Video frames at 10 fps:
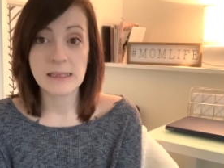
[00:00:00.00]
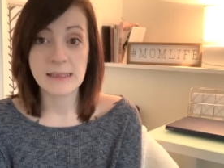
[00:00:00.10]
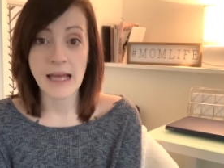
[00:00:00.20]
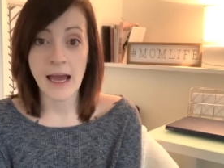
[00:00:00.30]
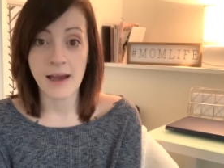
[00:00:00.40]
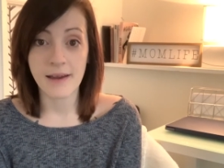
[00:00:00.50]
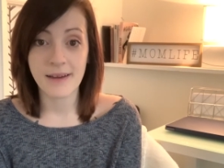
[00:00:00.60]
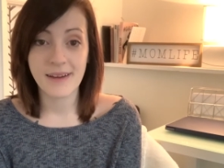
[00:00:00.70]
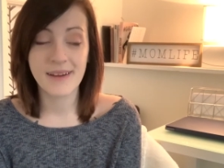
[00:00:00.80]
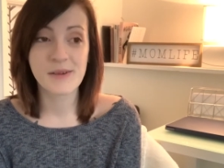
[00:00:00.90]

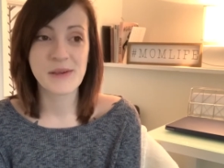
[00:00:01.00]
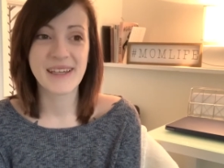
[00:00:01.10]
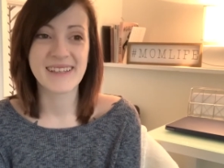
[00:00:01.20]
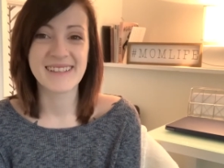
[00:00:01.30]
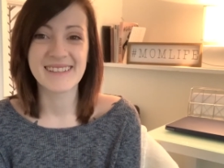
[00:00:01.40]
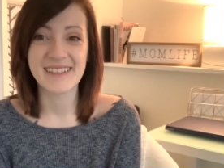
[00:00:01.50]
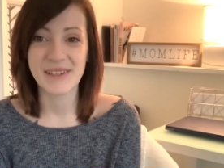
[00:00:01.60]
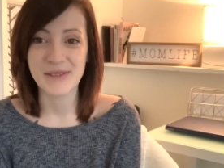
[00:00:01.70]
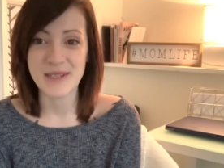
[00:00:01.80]
sad because he goes